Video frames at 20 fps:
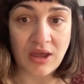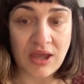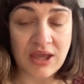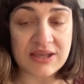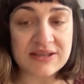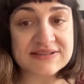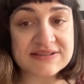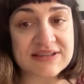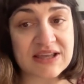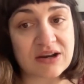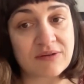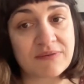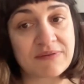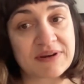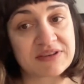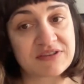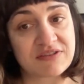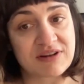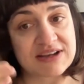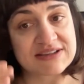Instead of
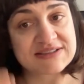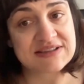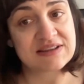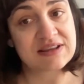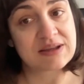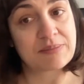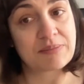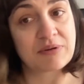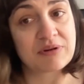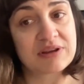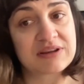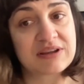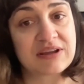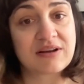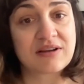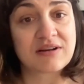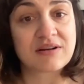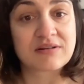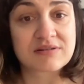addressing the political